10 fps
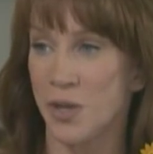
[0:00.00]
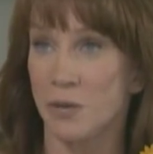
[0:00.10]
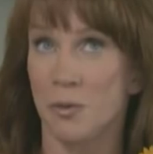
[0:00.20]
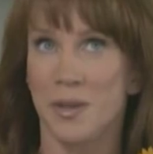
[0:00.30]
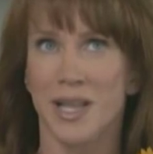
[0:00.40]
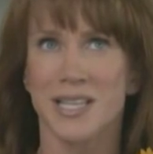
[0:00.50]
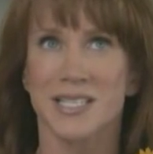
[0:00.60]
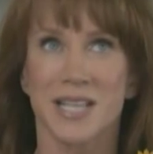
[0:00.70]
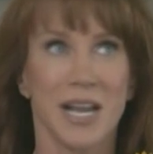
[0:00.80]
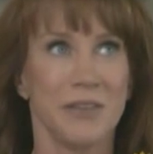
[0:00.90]
And it would be like
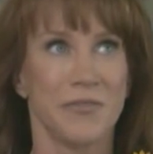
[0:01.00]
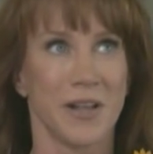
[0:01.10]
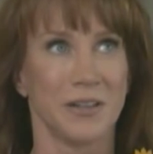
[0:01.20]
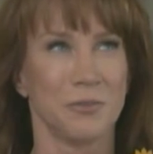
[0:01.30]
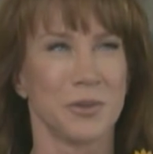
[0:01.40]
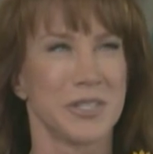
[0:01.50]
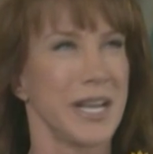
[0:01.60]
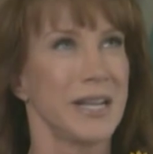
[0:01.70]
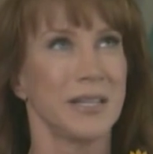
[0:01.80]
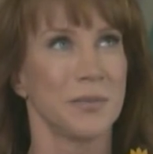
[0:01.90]
Seinfeld and Roseanne